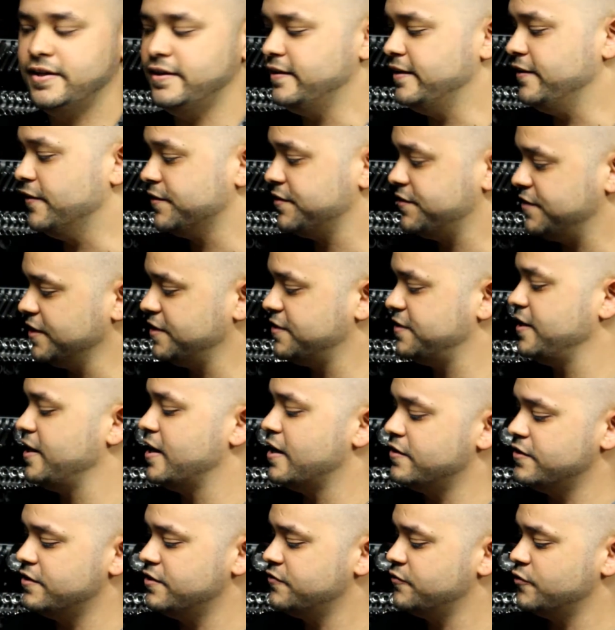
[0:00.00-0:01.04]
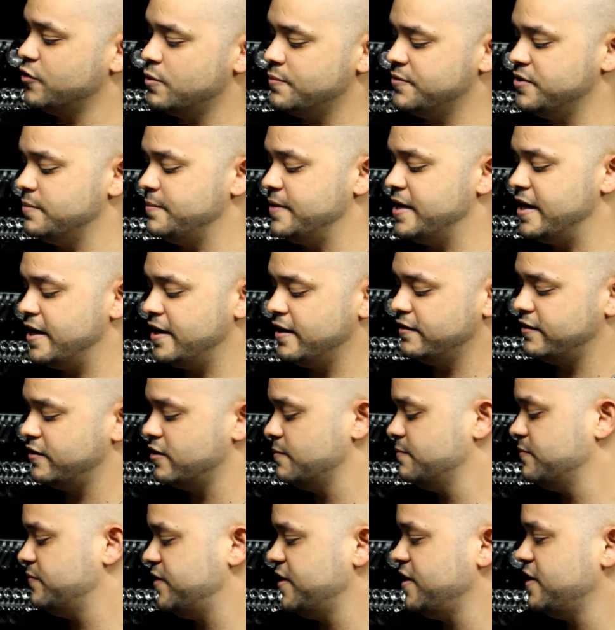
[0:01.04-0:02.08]
They'll stick together, throw them in the bag,
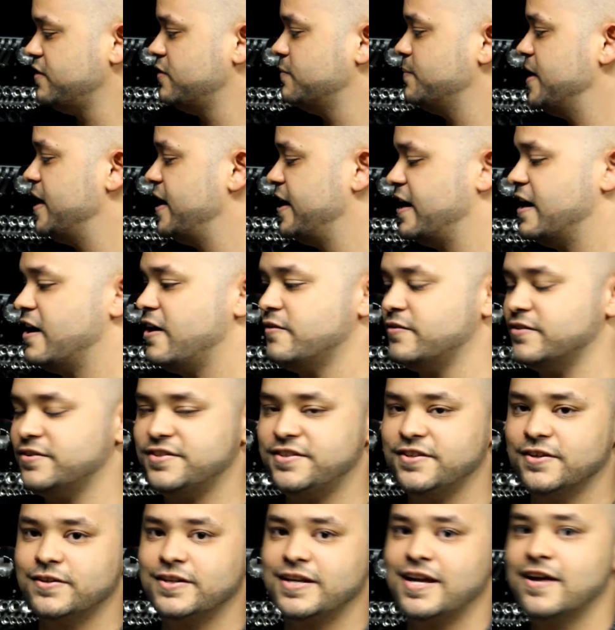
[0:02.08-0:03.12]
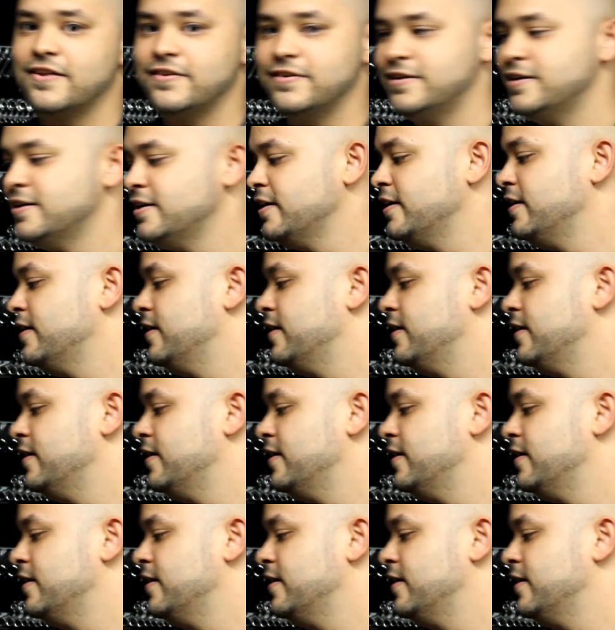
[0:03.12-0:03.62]
come take the bag out, they're still together.